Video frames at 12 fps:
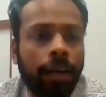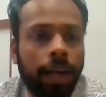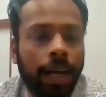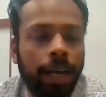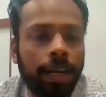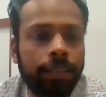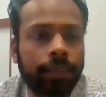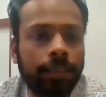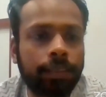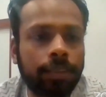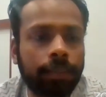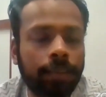
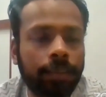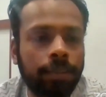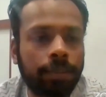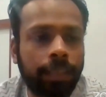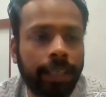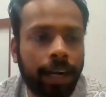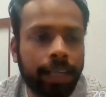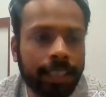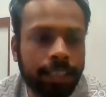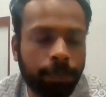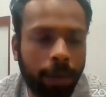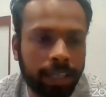And
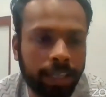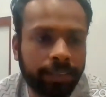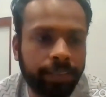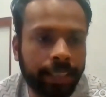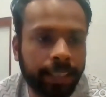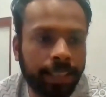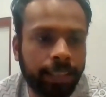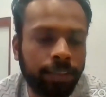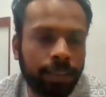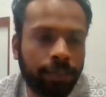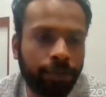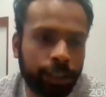regarding Smartivity,
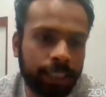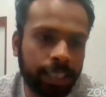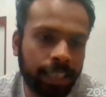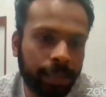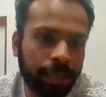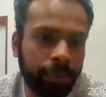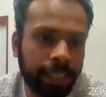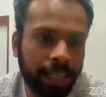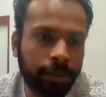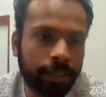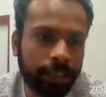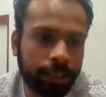firstly, let me tell
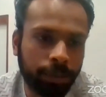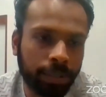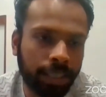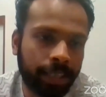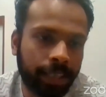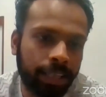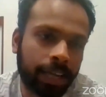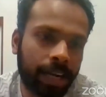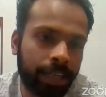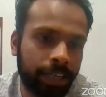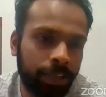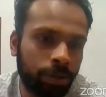you the story, then
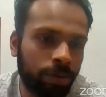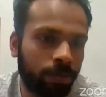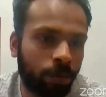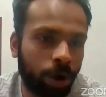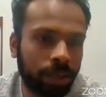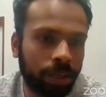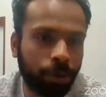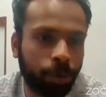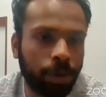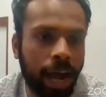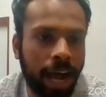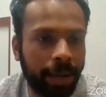I'll tell you what
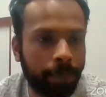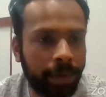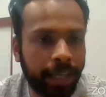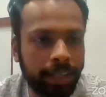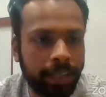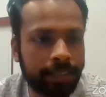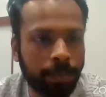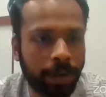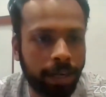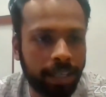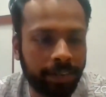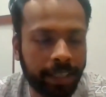role I play in
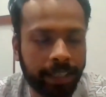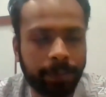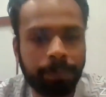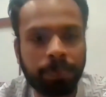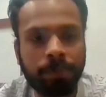Smartivity.